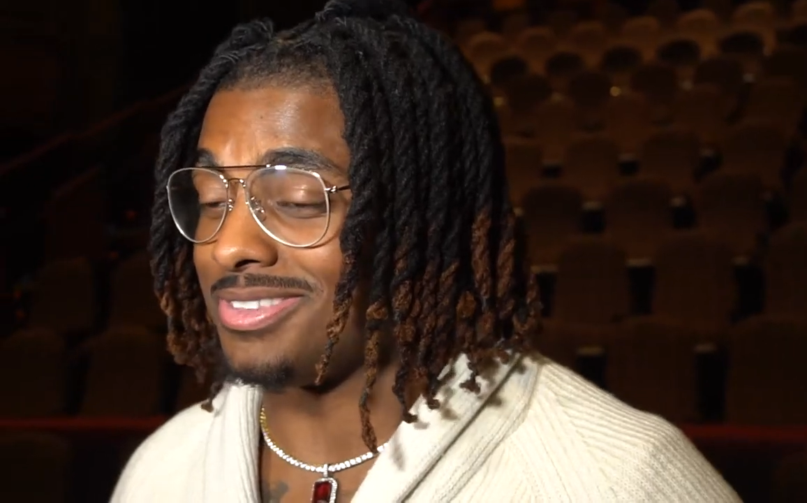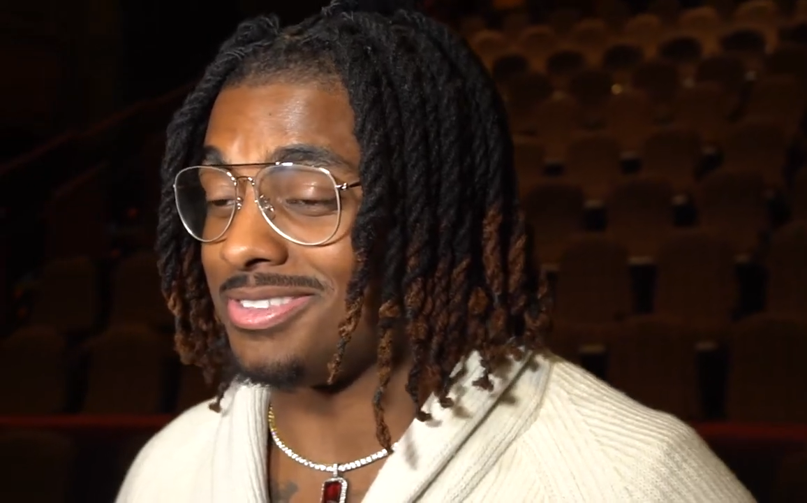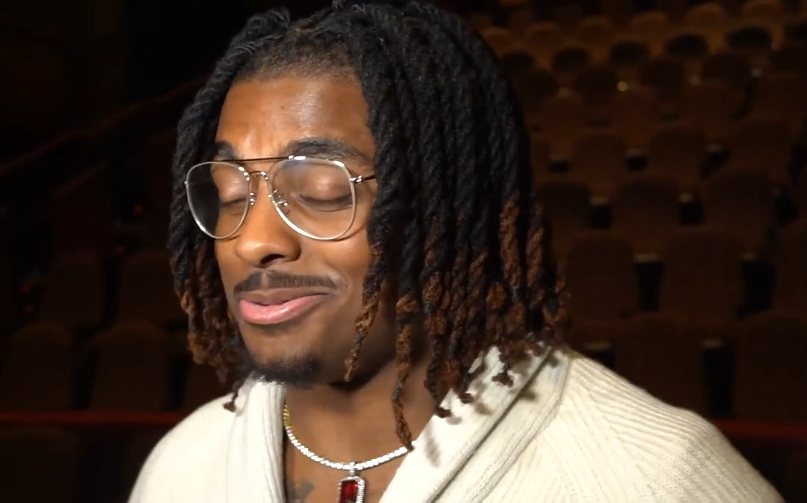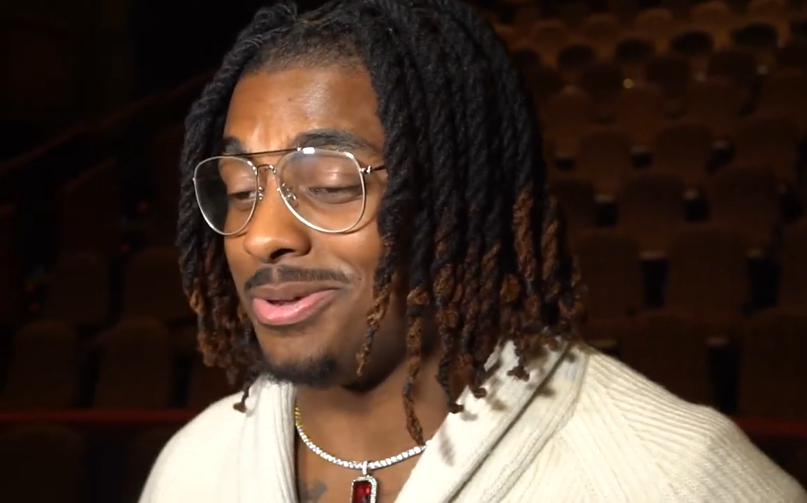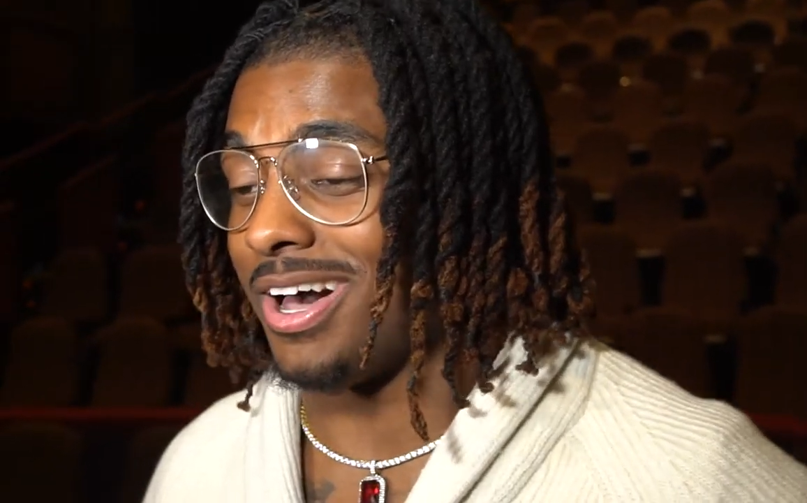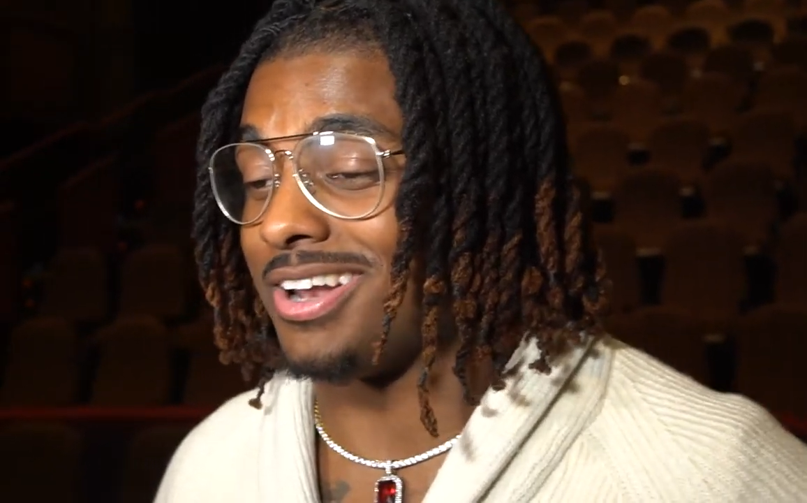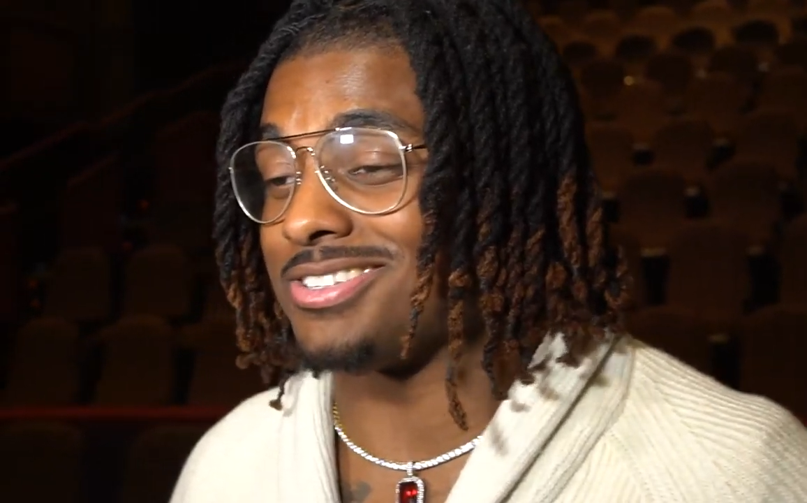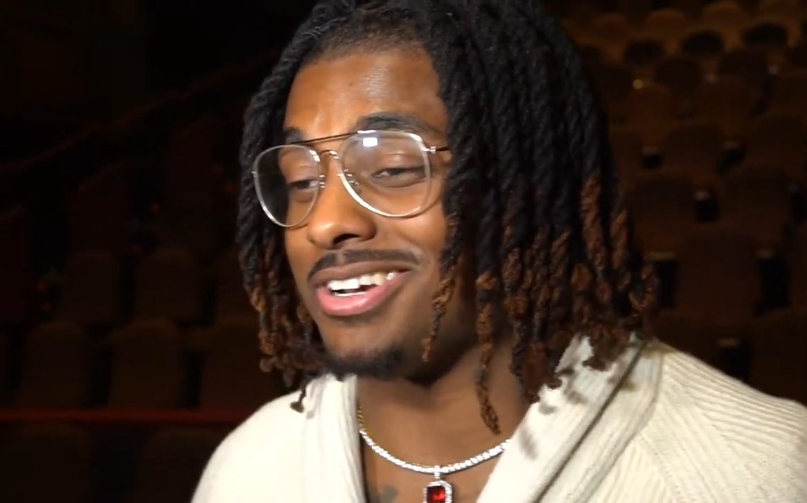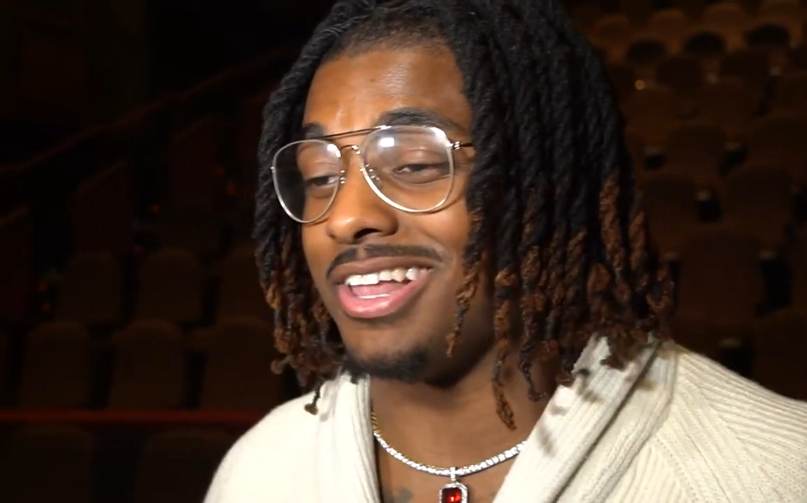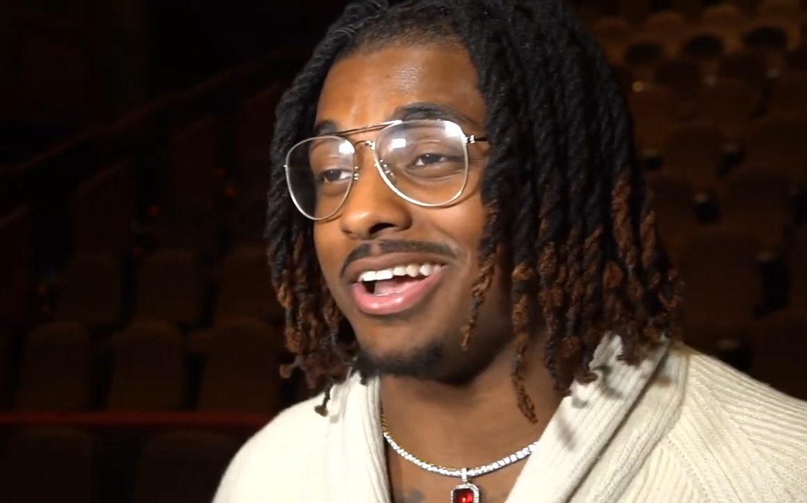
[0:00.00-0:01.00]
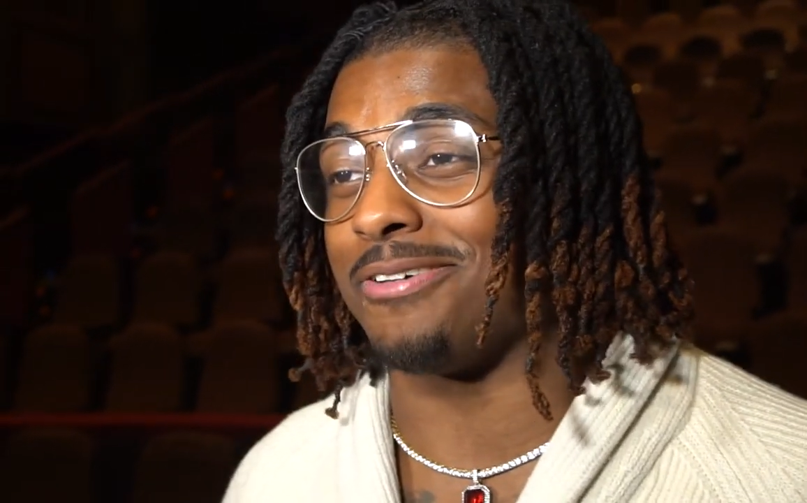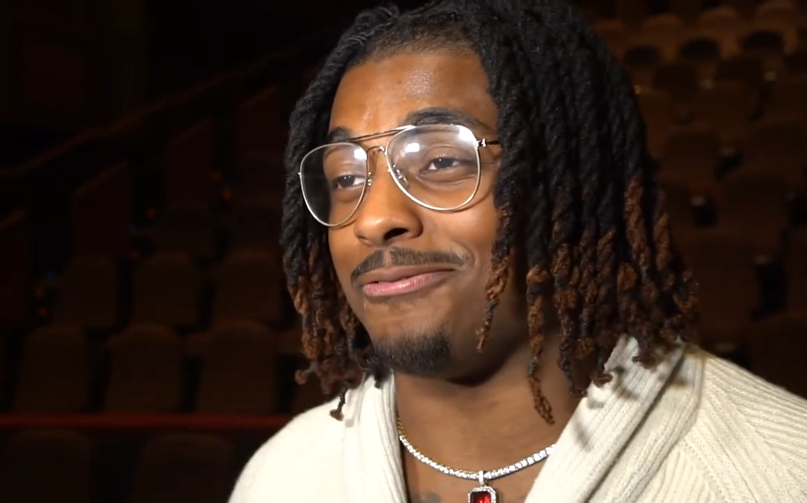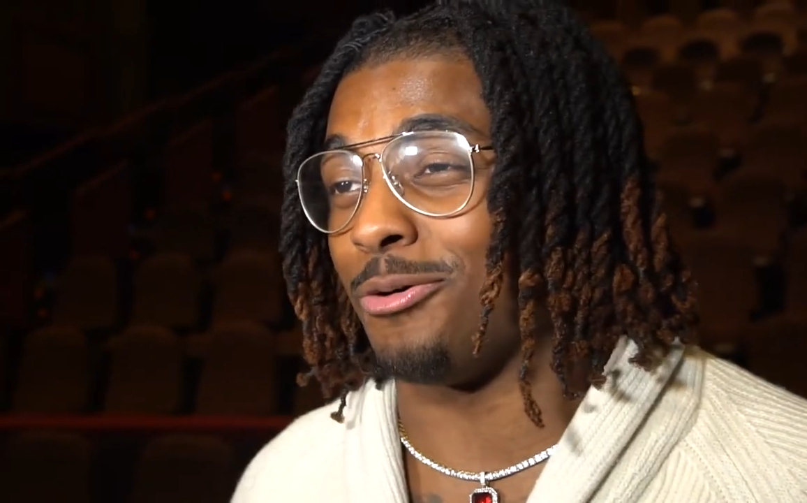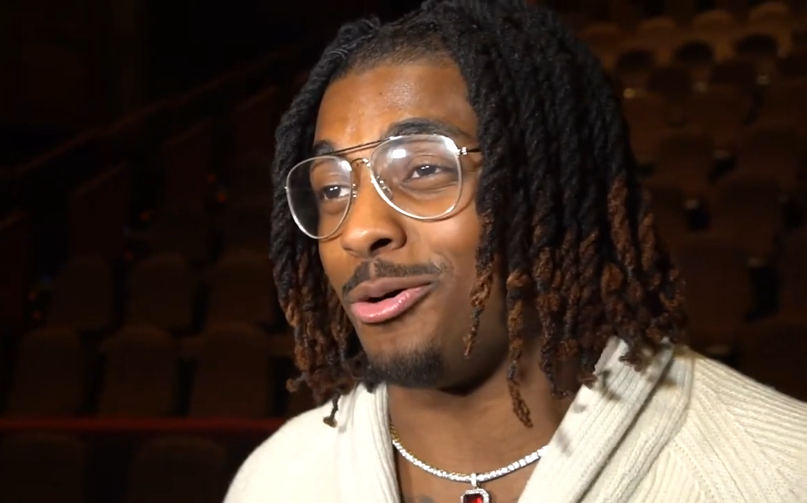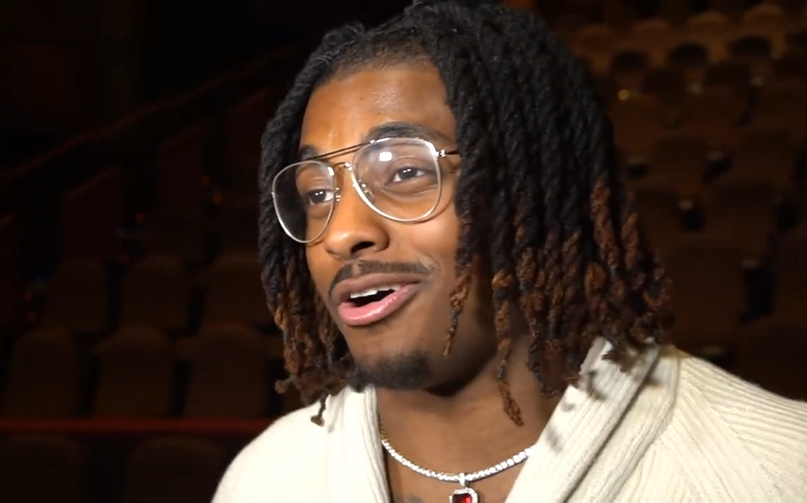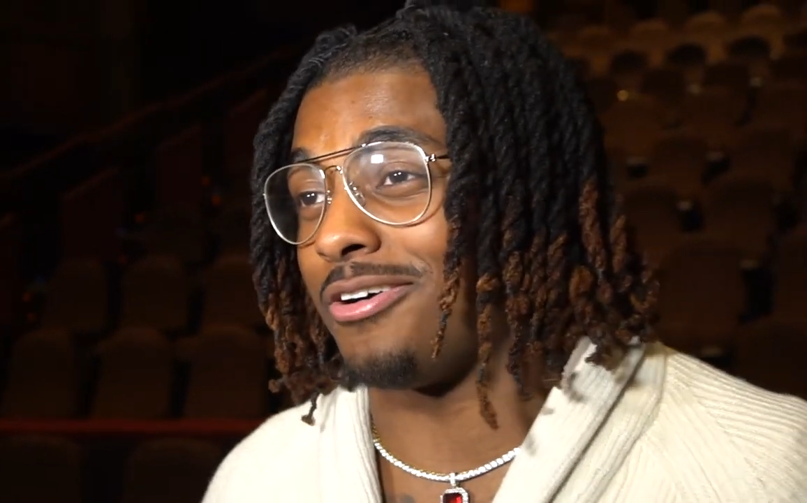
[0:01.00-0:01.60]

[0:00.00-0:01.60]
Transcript: to be honest, they're like four or